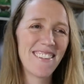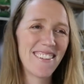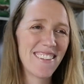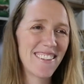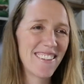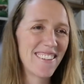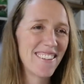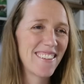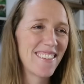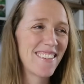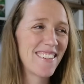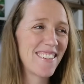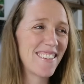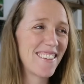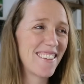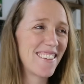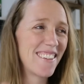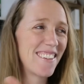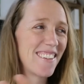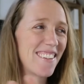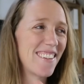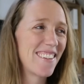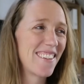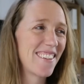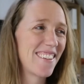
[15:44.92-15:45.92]

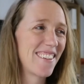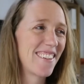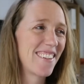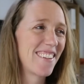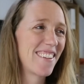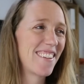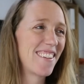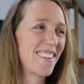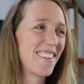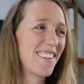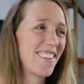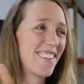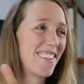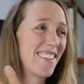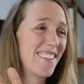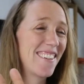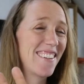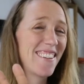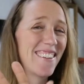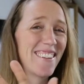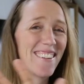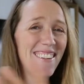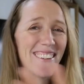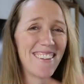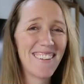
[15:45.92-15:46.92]

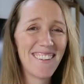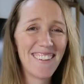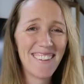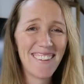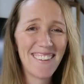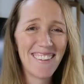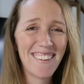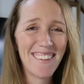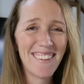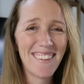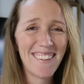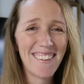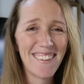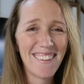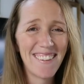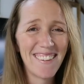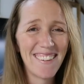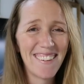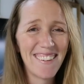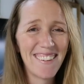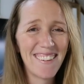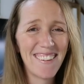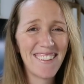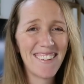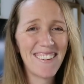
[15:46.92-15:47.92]

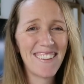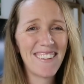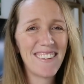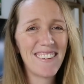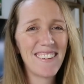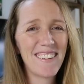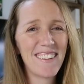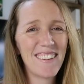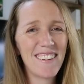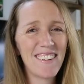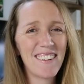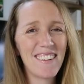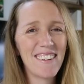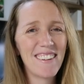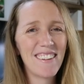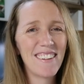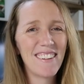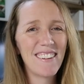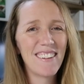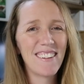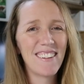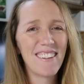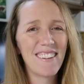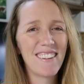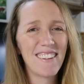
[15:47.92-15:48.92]

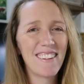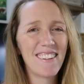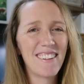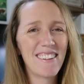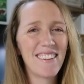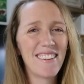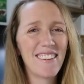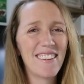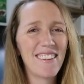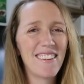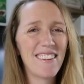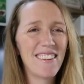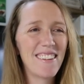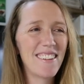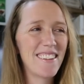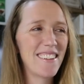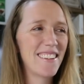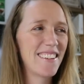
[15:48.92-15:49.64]
No words are spoken by the person on screen.